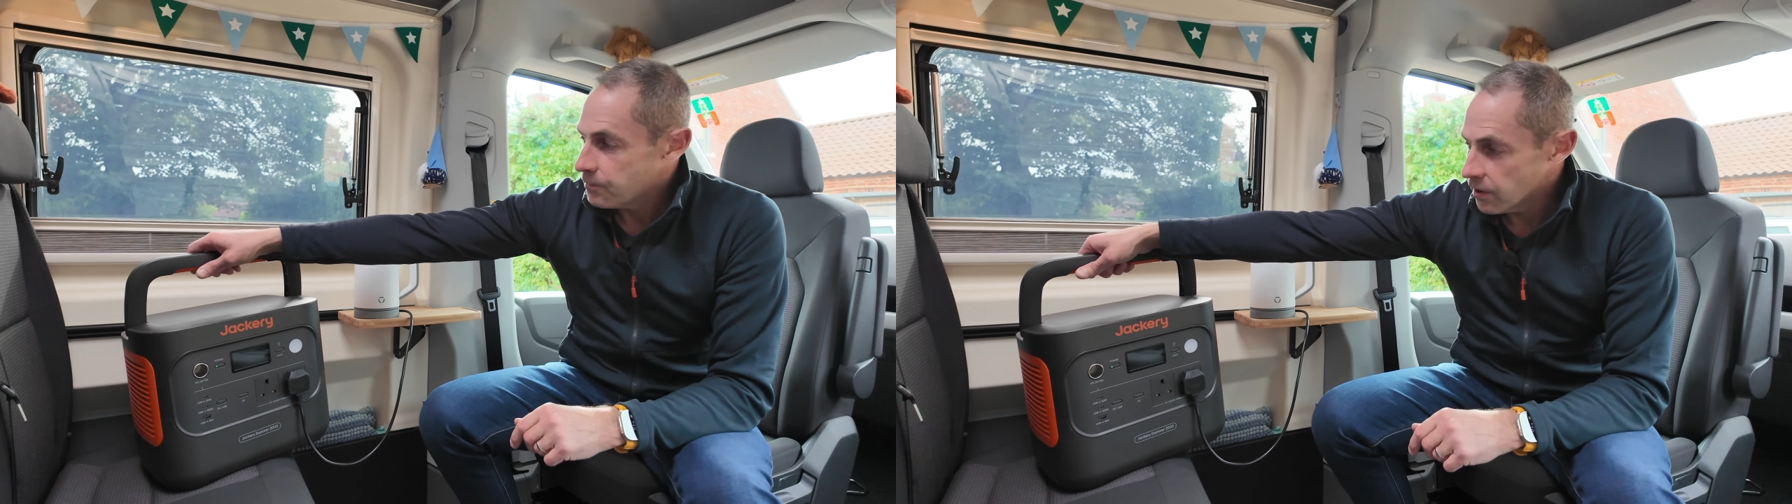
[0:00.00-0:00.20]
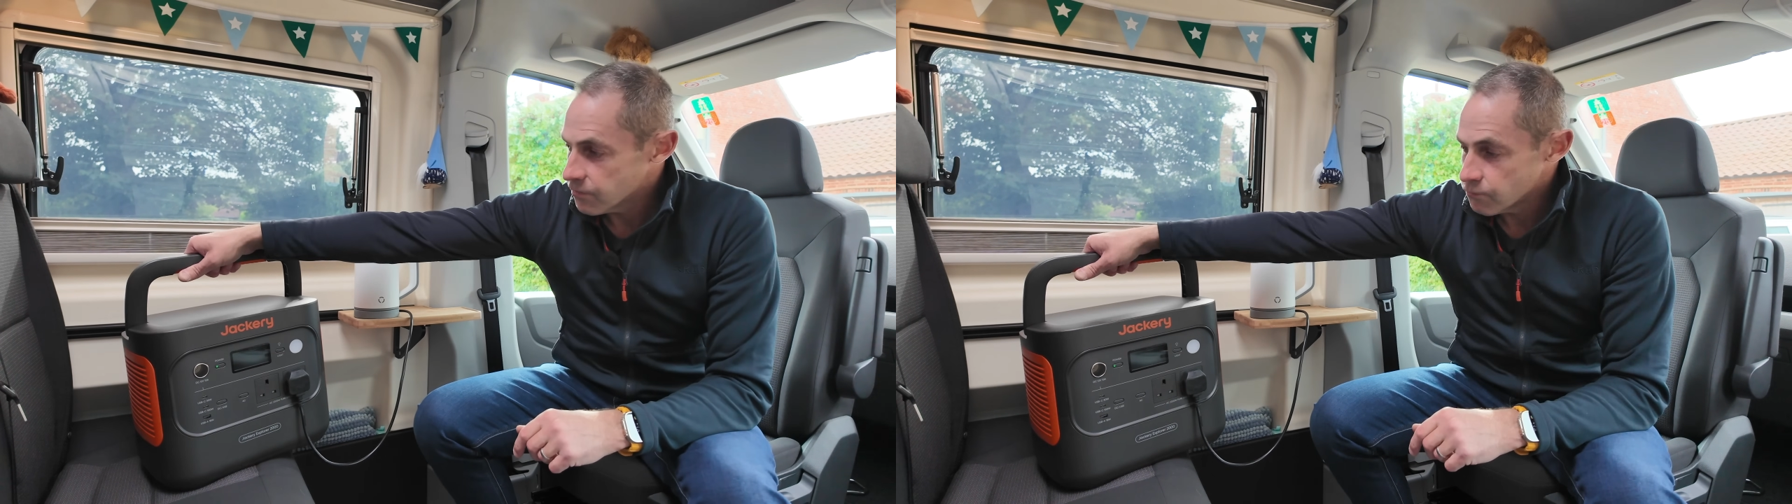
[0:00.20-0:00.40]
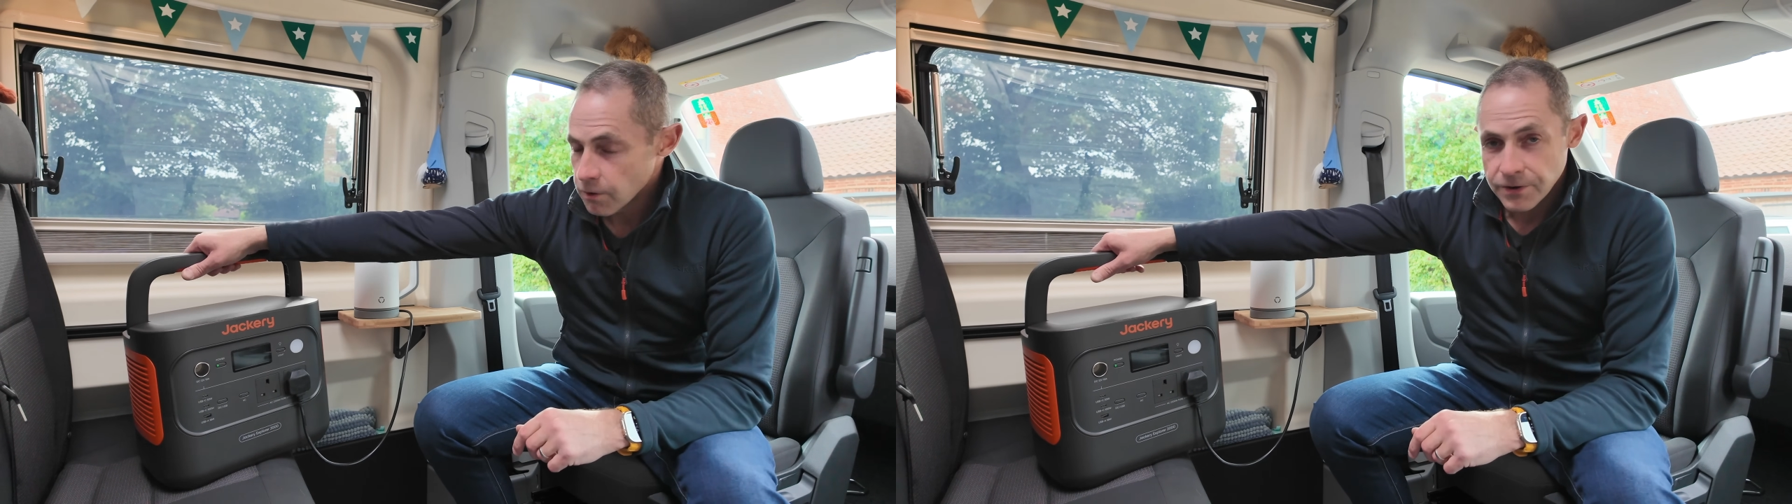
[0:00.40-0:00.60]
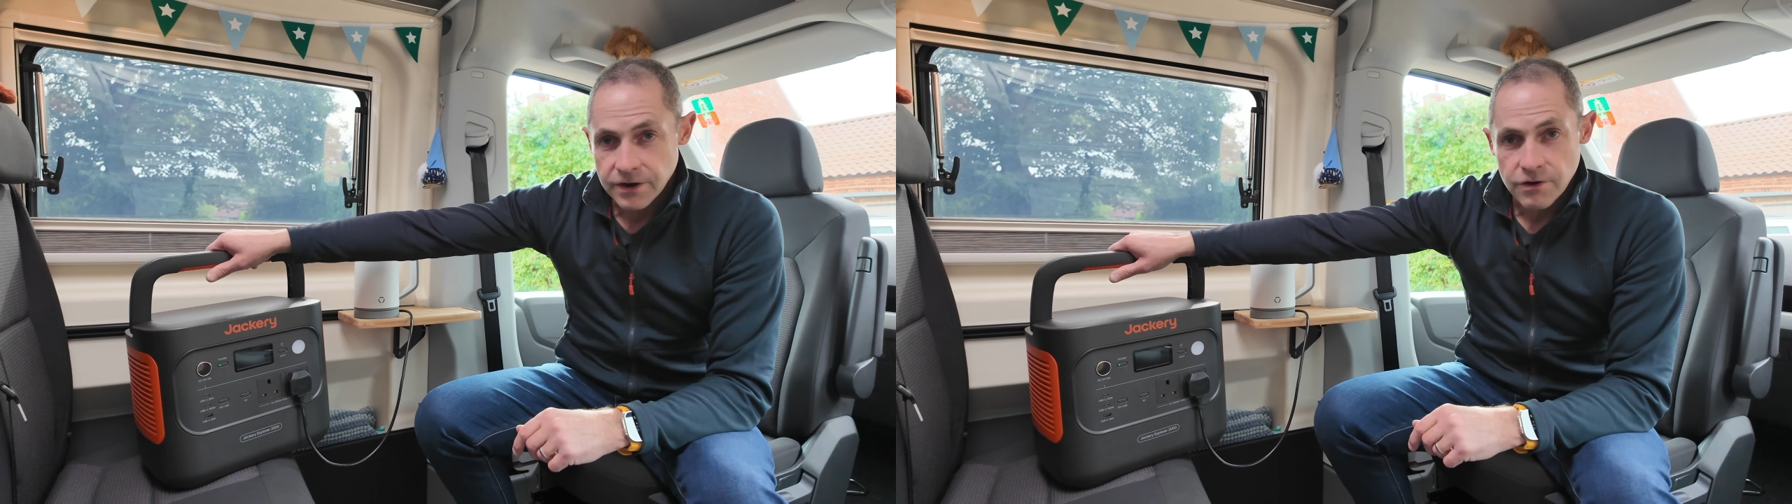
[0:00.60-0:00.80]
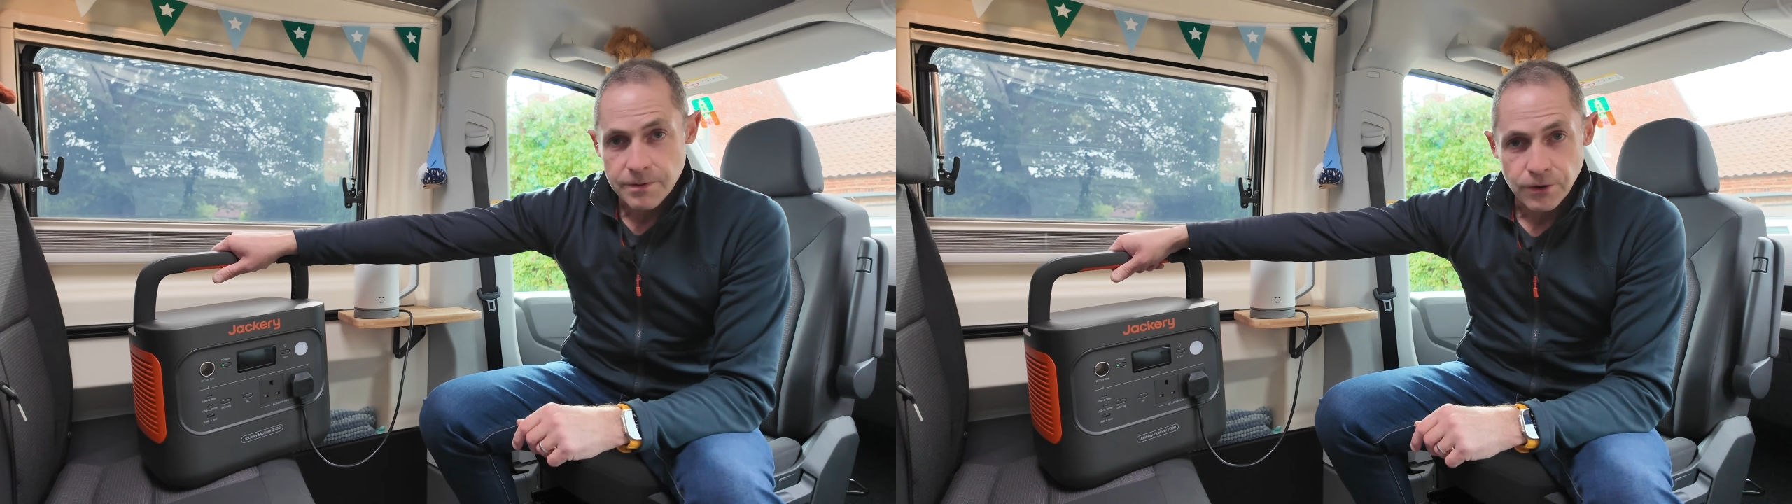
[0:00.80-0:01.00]
nice rubber
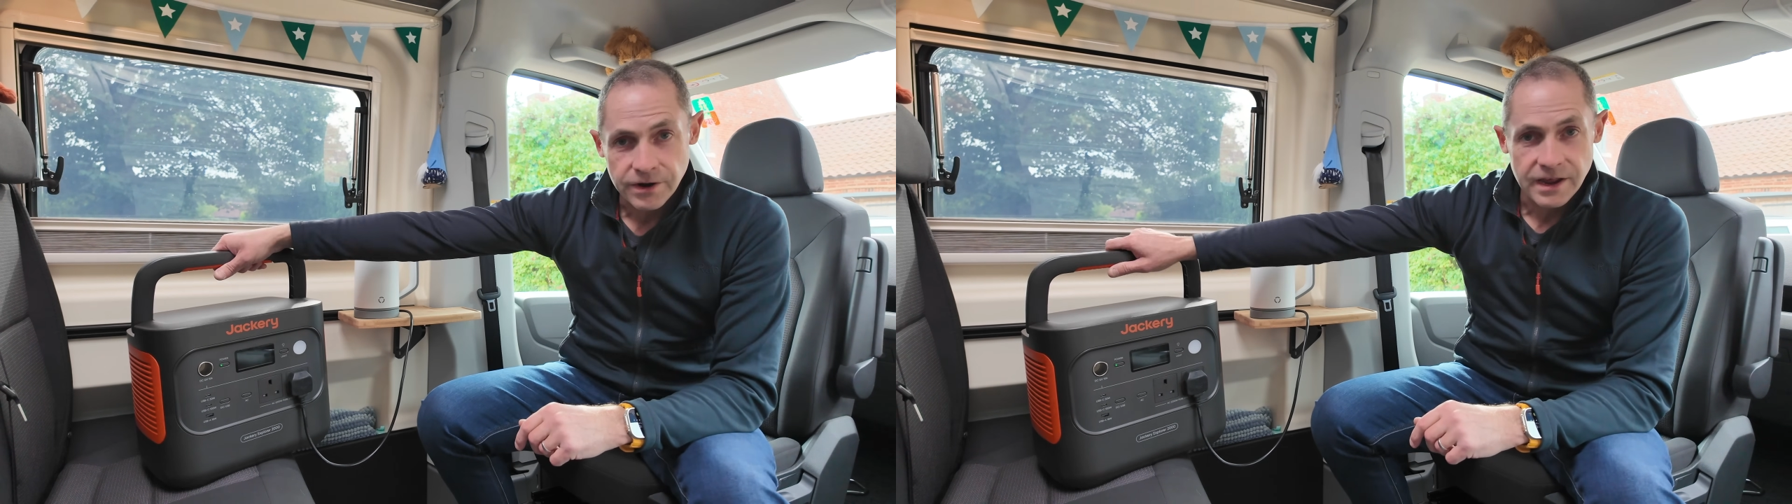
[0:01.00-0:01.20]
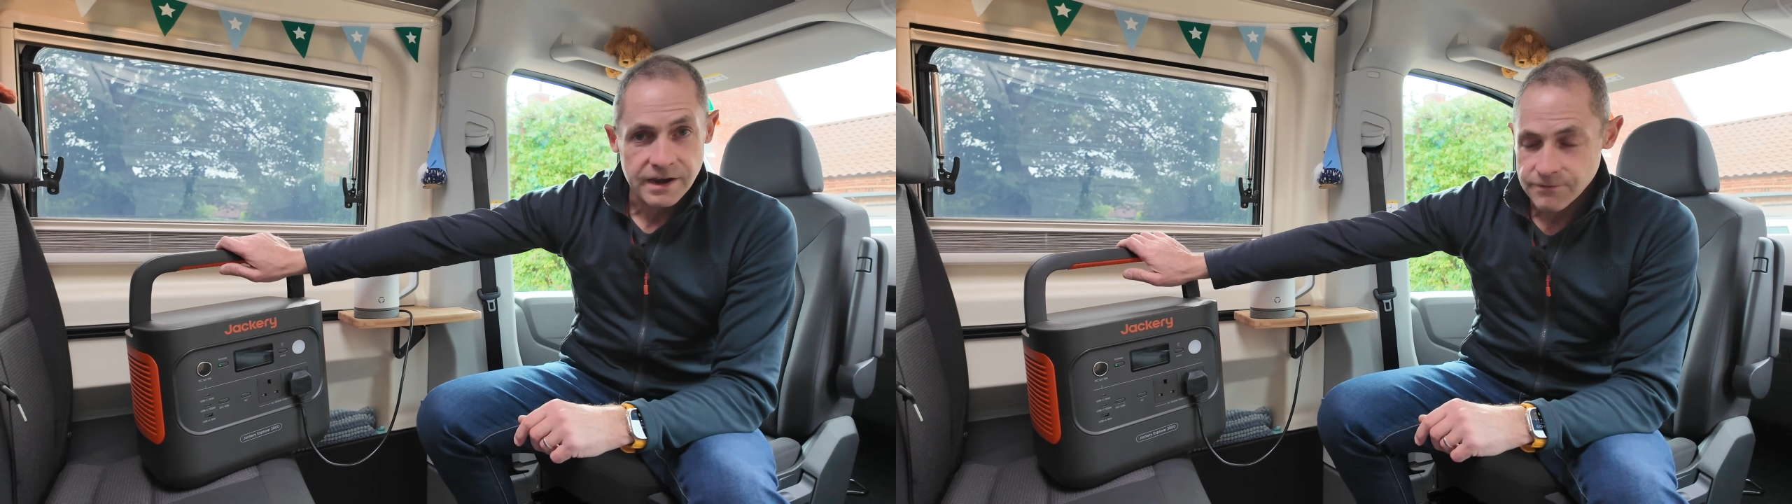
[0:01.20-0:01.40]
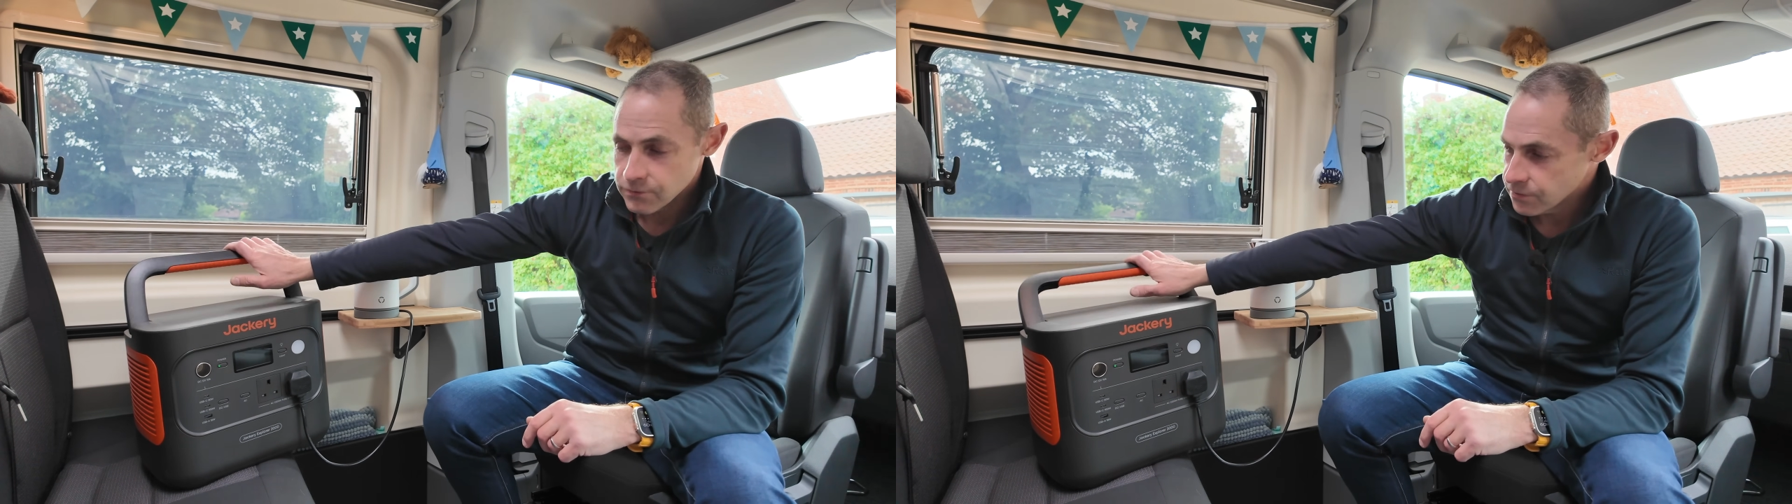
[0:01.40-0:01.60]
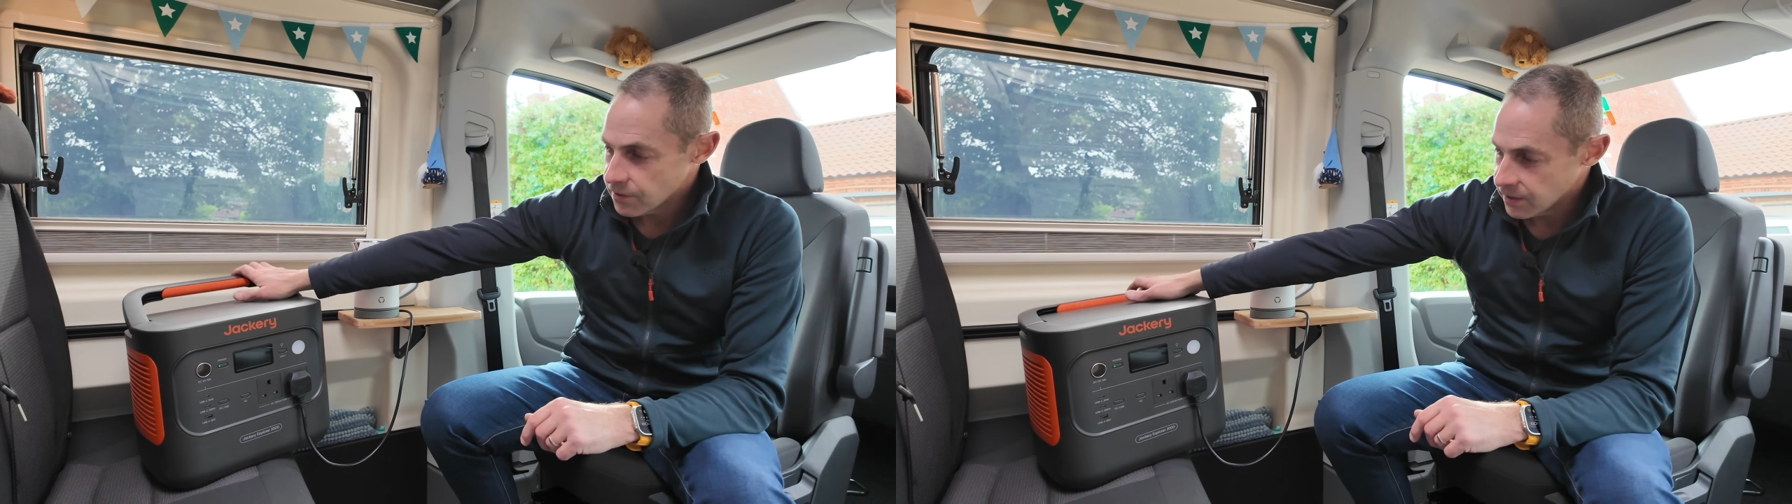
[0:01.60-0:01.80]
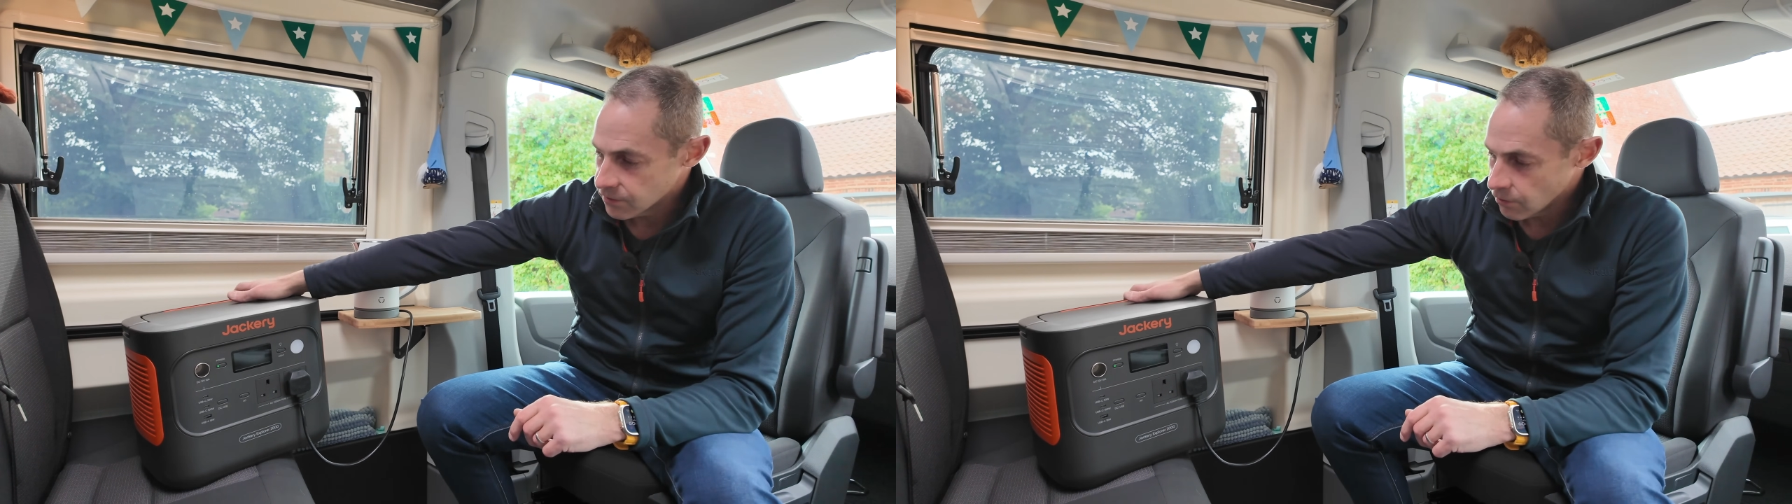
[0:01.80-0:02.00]
grip on it and everything.